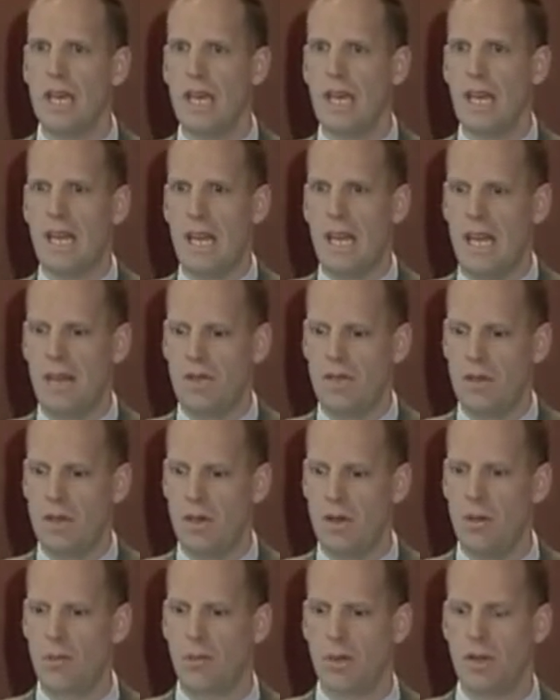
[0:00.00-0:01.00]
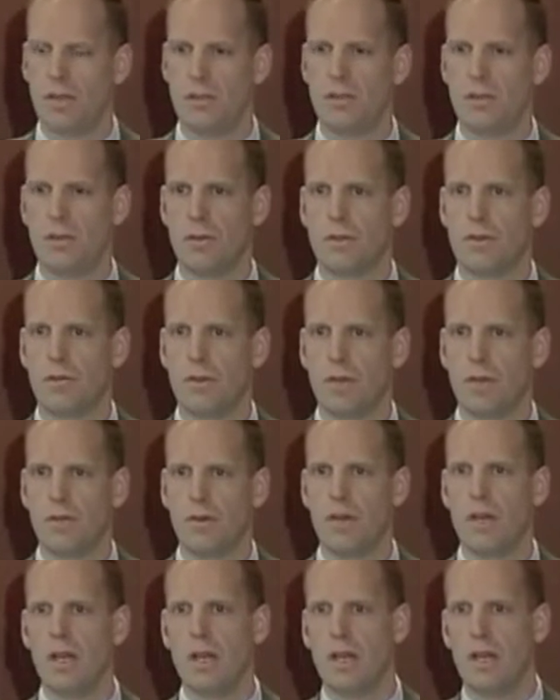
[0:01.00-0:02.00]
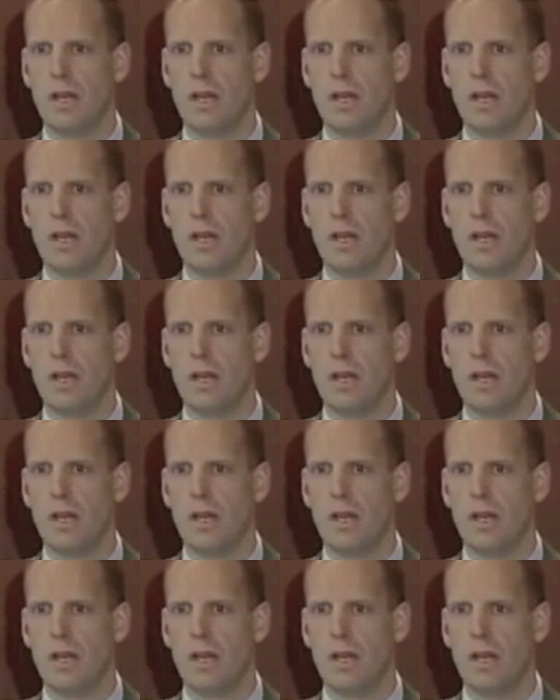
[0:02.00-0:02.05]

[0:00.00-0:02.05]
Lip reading: and I have no presence whatsoever,